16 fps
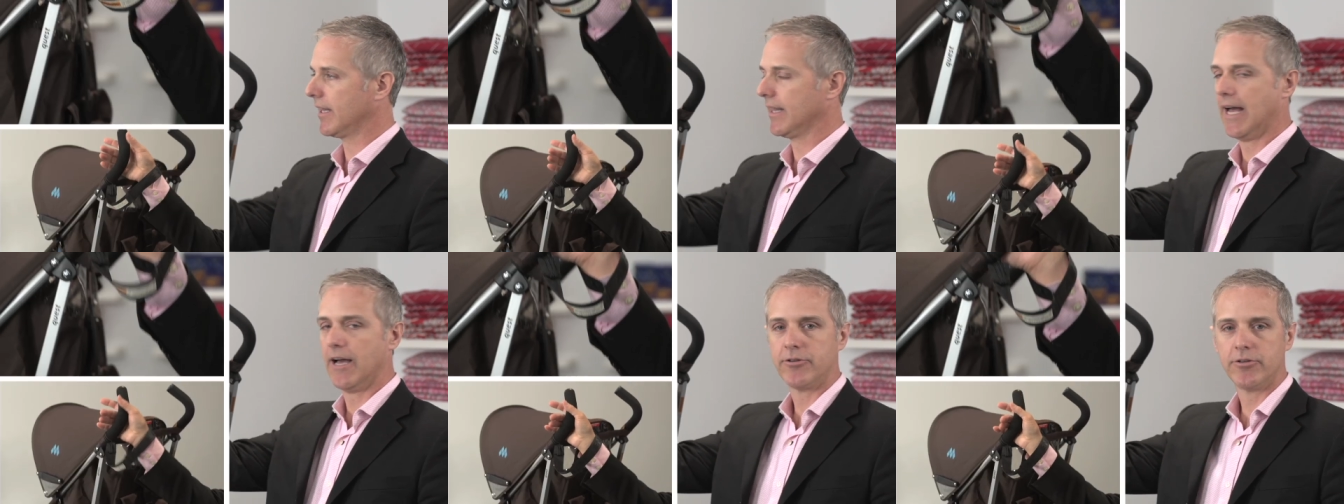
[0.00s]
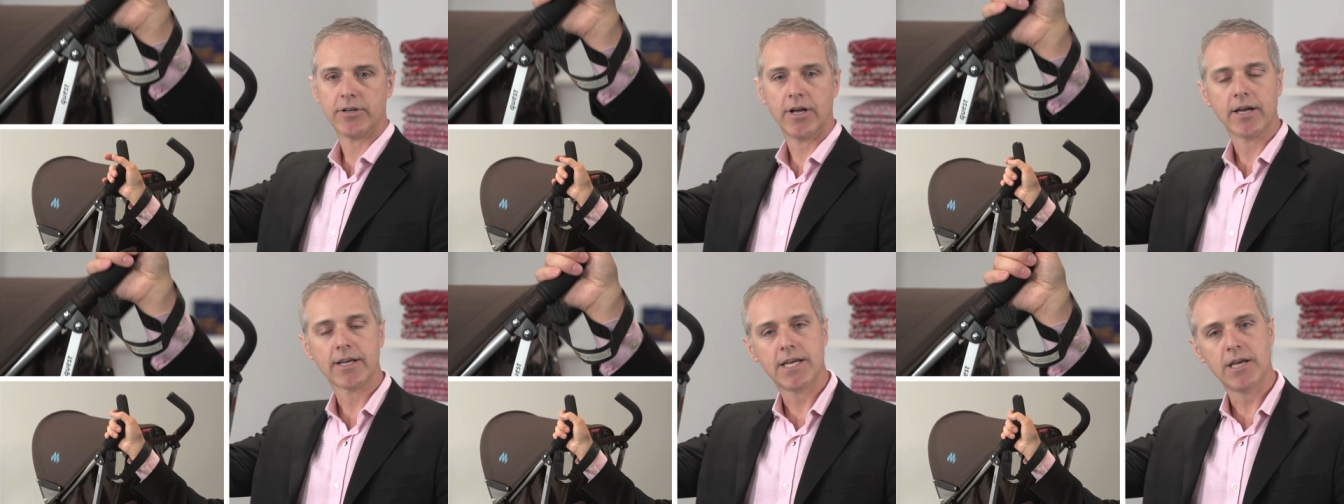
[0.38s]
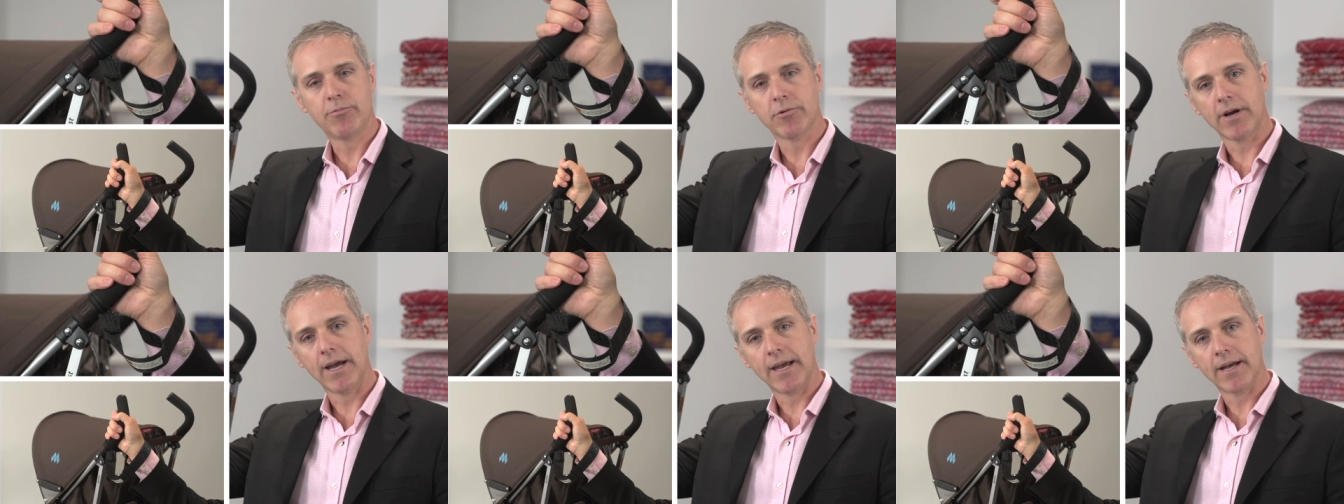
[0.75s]
allow you to
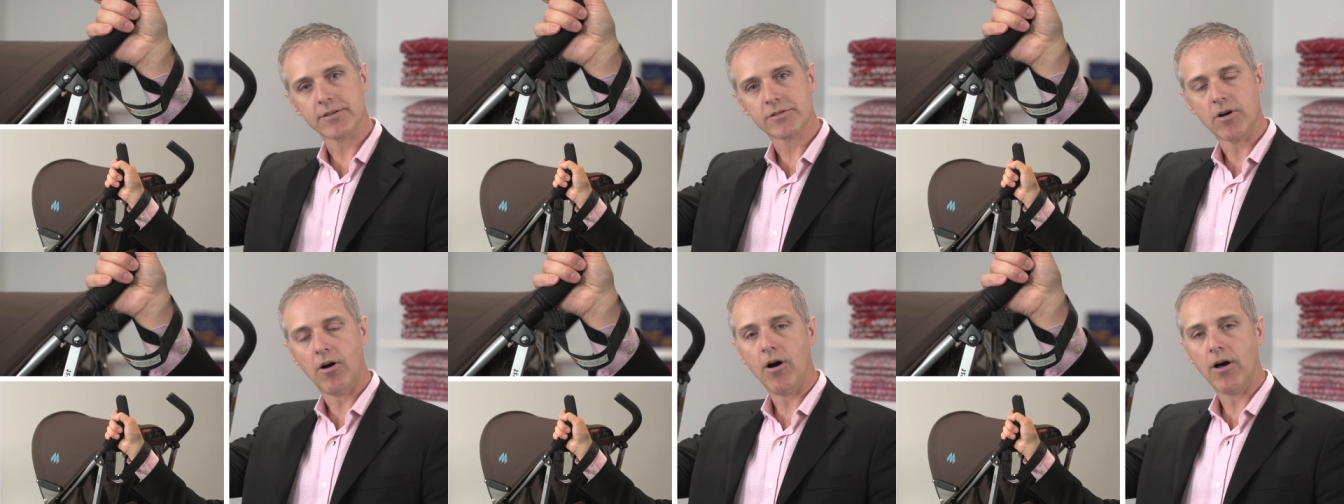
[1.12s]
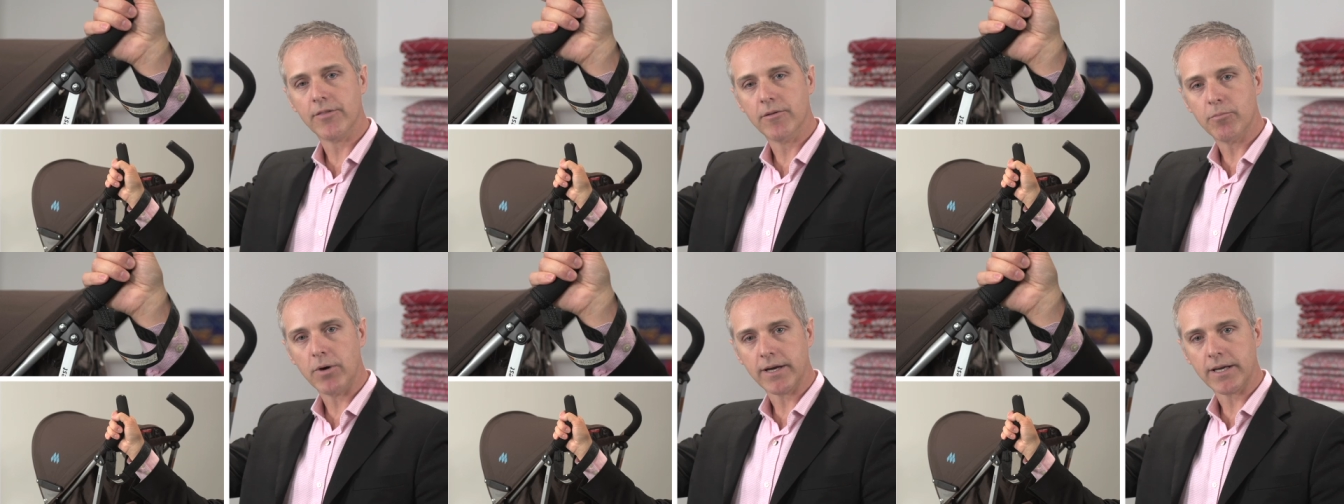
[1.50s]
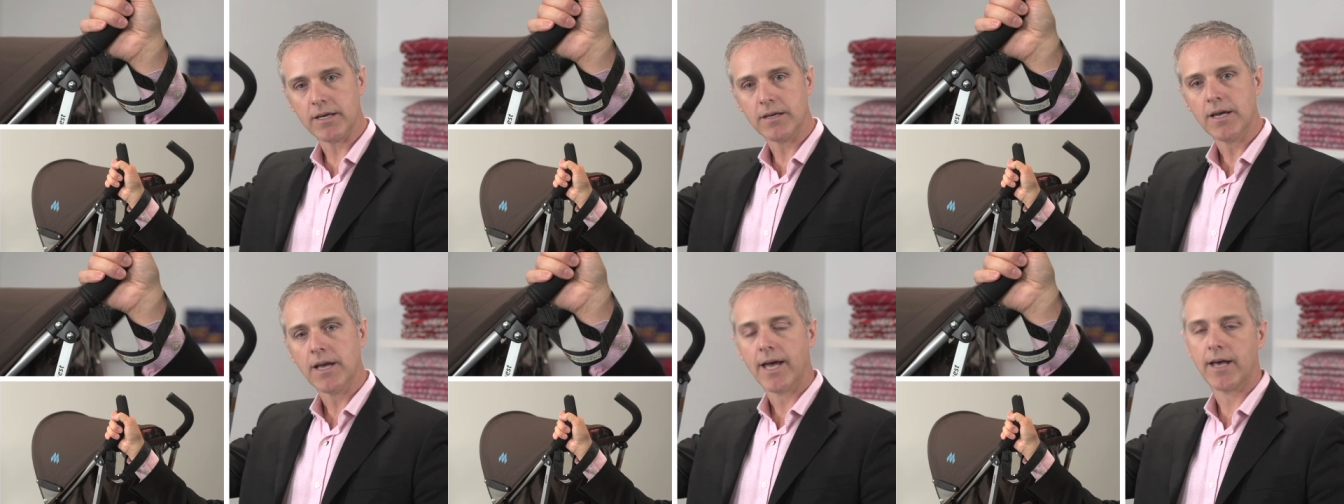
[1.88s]
keep your hands on the
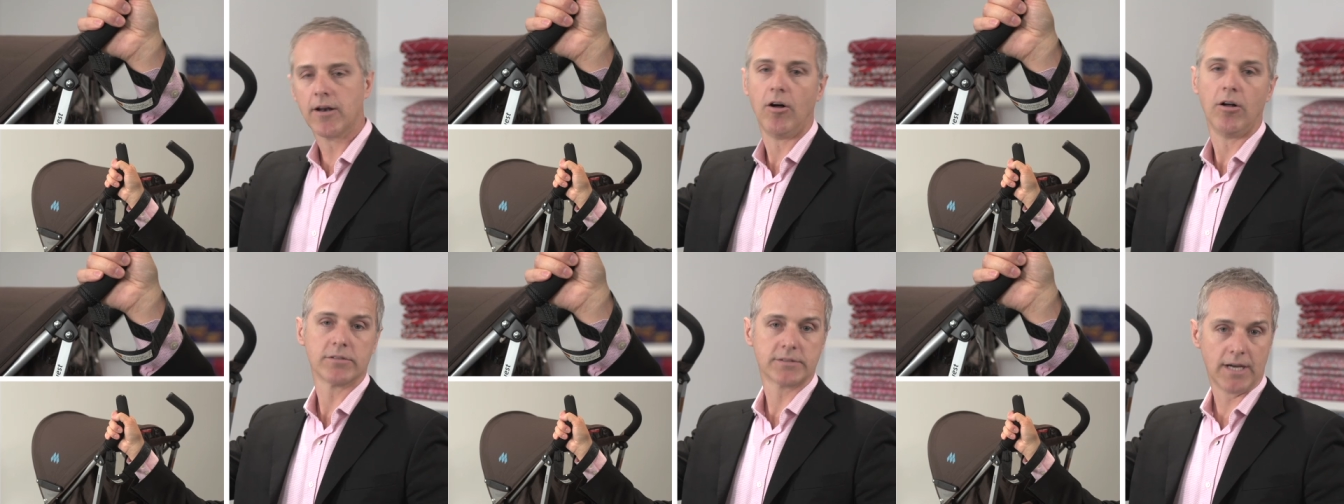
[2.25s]
buggy at all